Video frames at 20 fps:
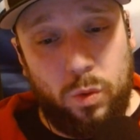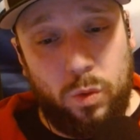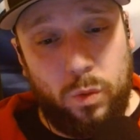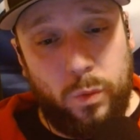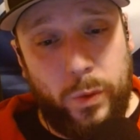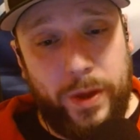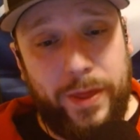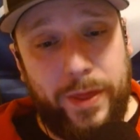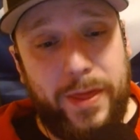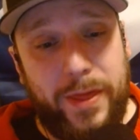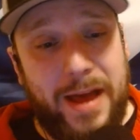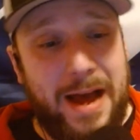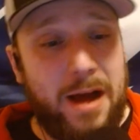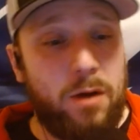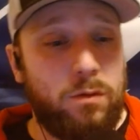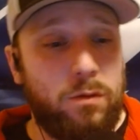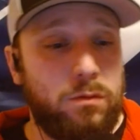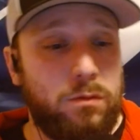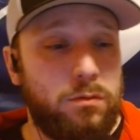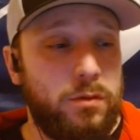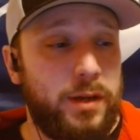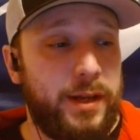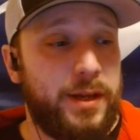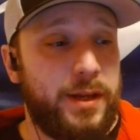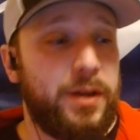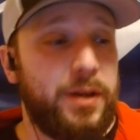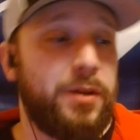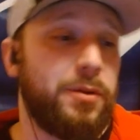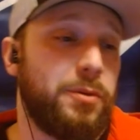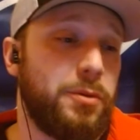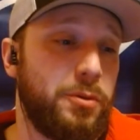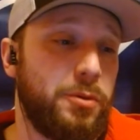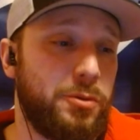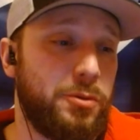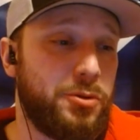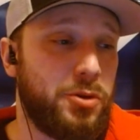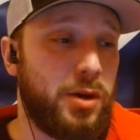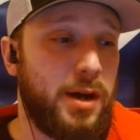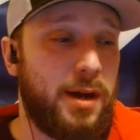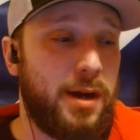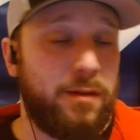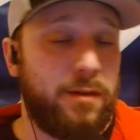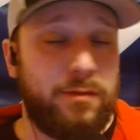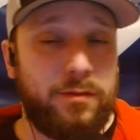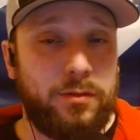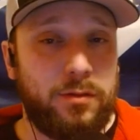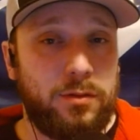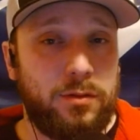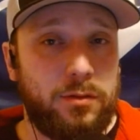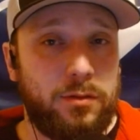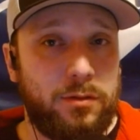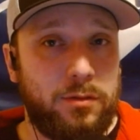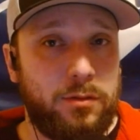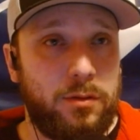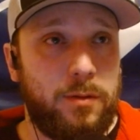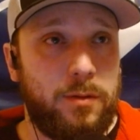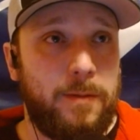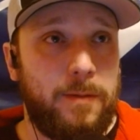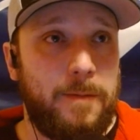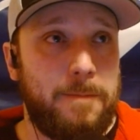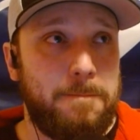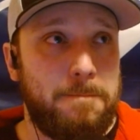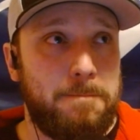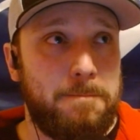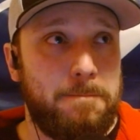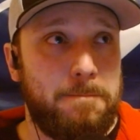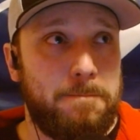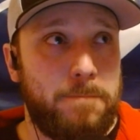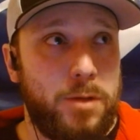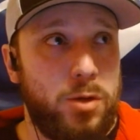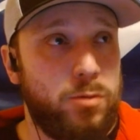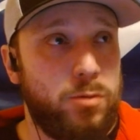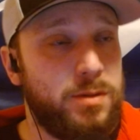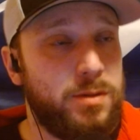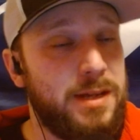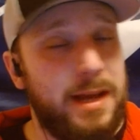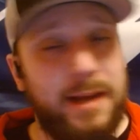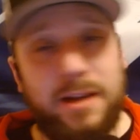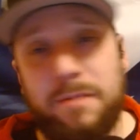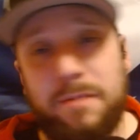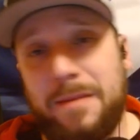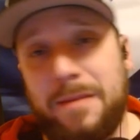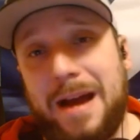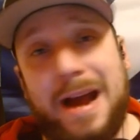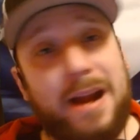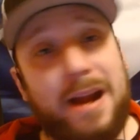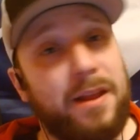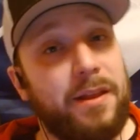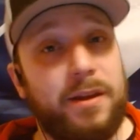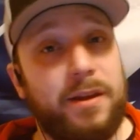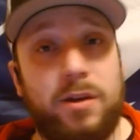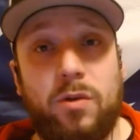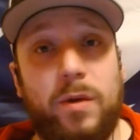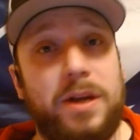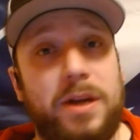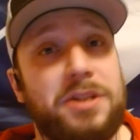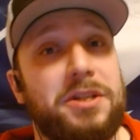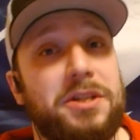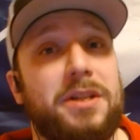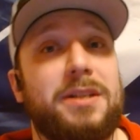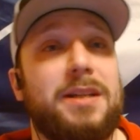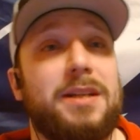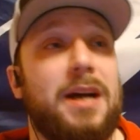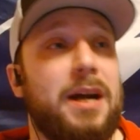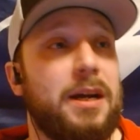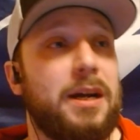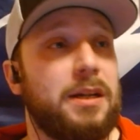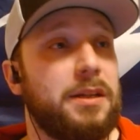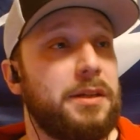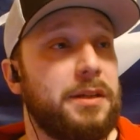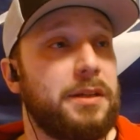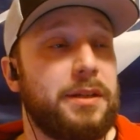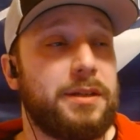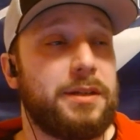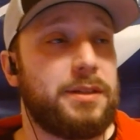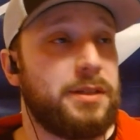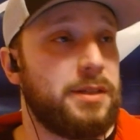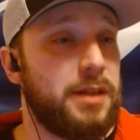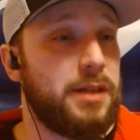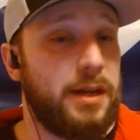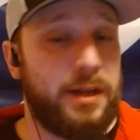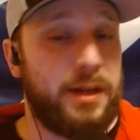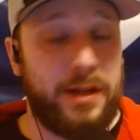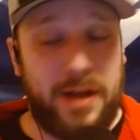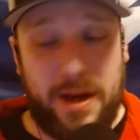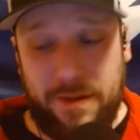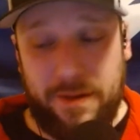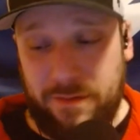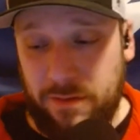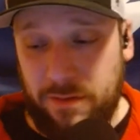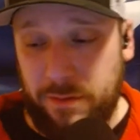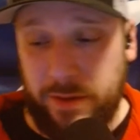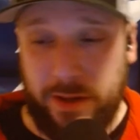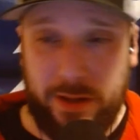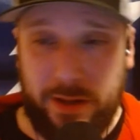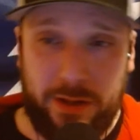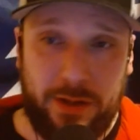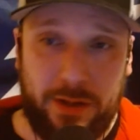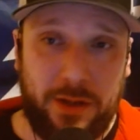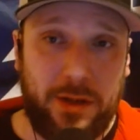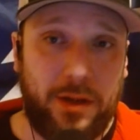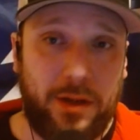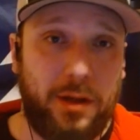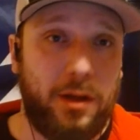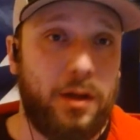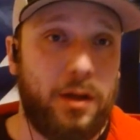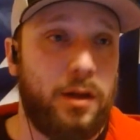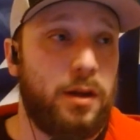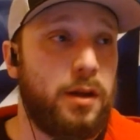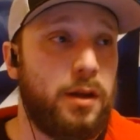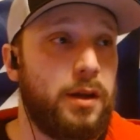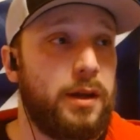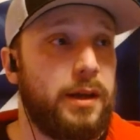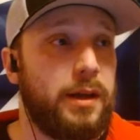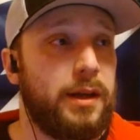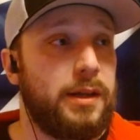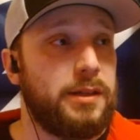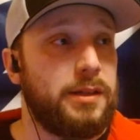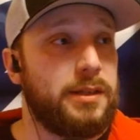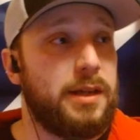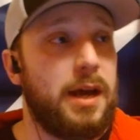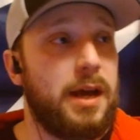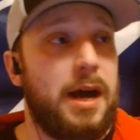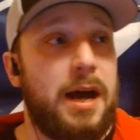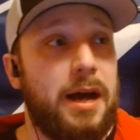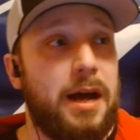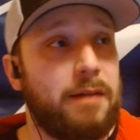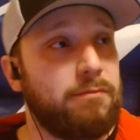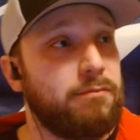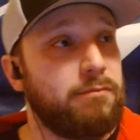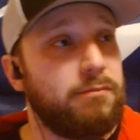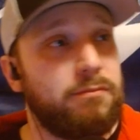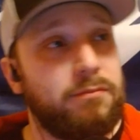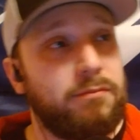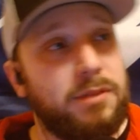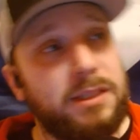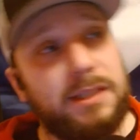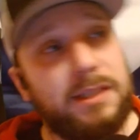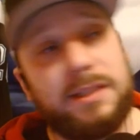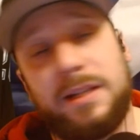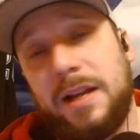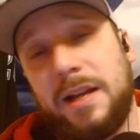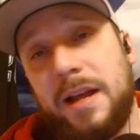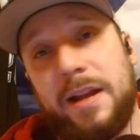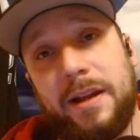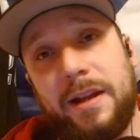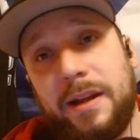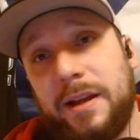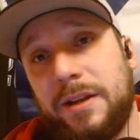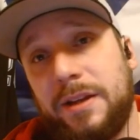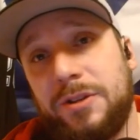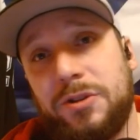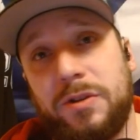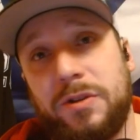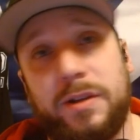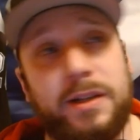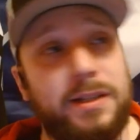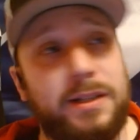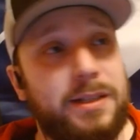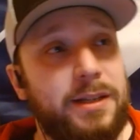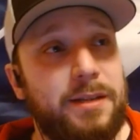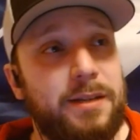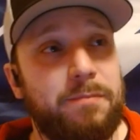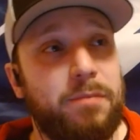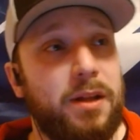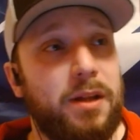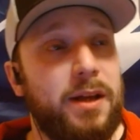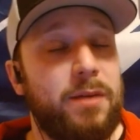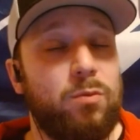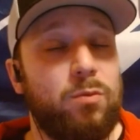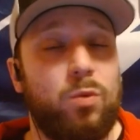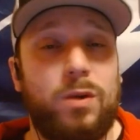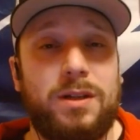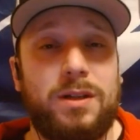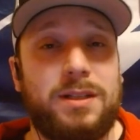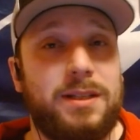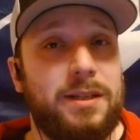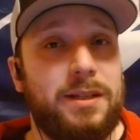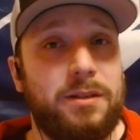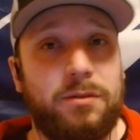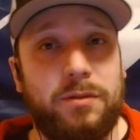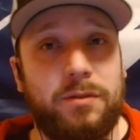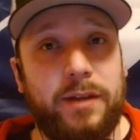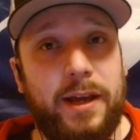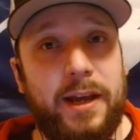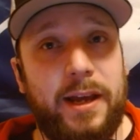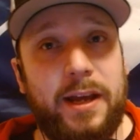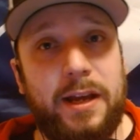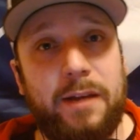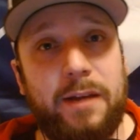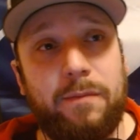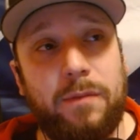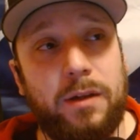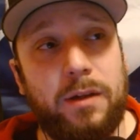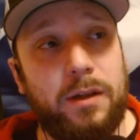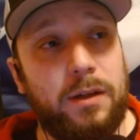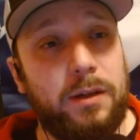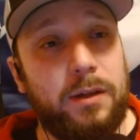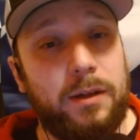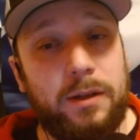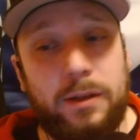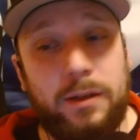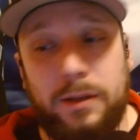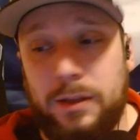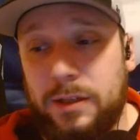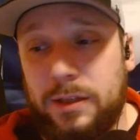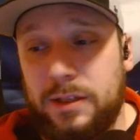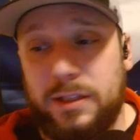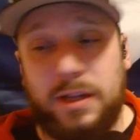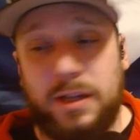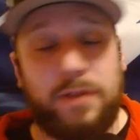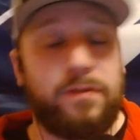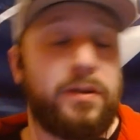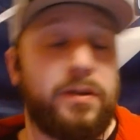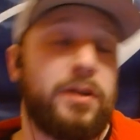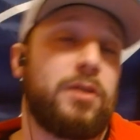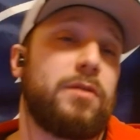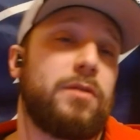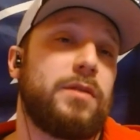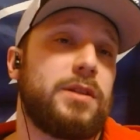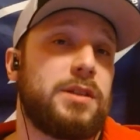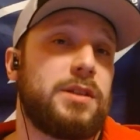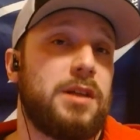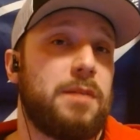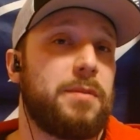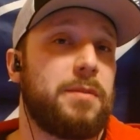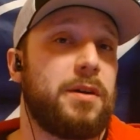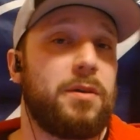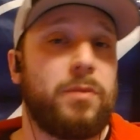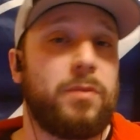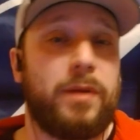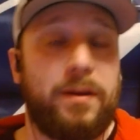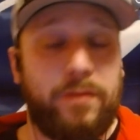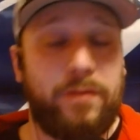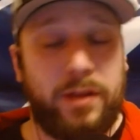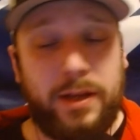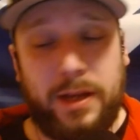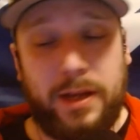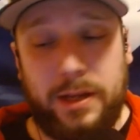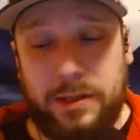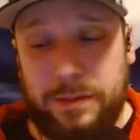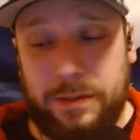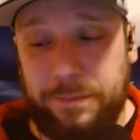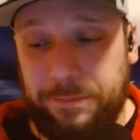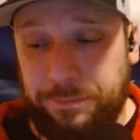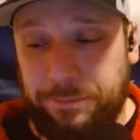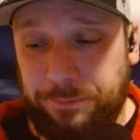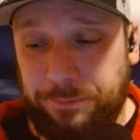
Without Nikita Kucherov, you take him out of the equation entirely. Let's say, God forbid, he's got season-ending injury, didn't play one single game, suffered it over the summer, whatever the case.